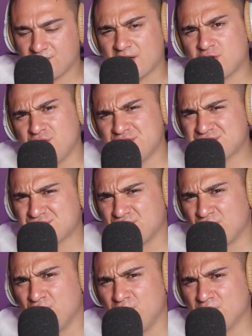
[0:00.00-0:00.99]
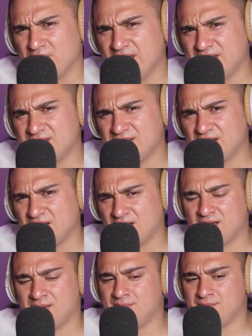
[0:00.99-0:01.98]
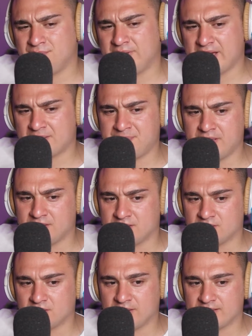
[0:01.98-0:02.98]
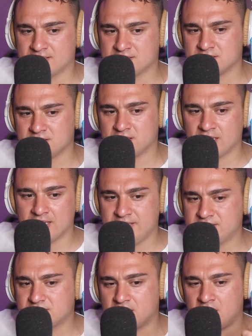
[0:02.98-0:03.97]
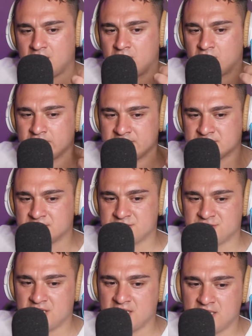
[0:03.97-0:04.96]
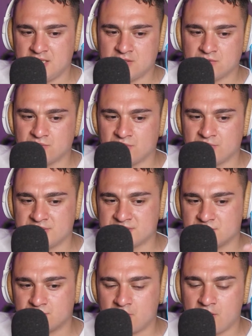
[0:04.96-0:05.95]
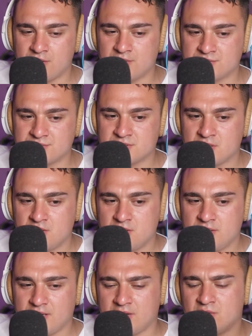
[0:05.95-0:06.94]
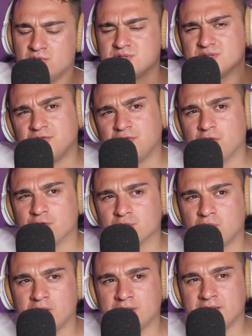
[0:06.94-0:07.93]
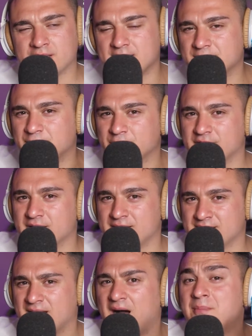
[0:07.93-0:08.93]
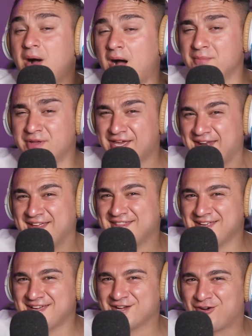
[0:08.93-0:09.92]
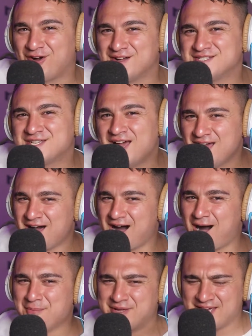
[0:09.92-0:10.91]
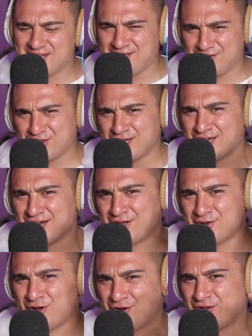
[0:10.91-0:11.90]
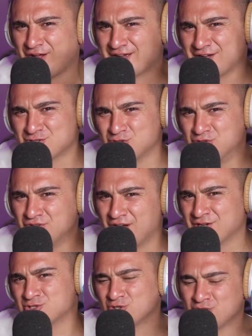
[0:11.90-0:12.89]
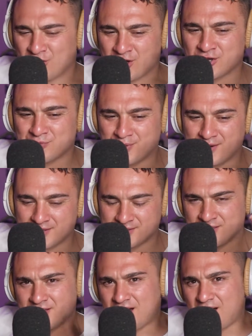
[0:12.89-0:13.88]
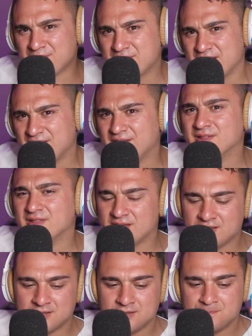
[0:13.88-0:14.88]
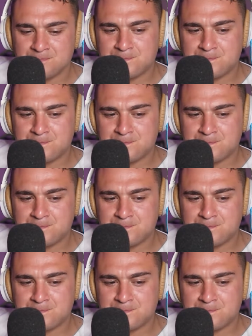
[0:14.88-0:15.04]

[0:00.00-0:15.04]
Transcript: Like, who lead Blackpink? Like, is it Lisa or is it Jenny or is it Rose? And who's the fourth one? I keep forgetting. I'm getting there, guys. I'm getting there. I know, like, I should know, but I'm getting there.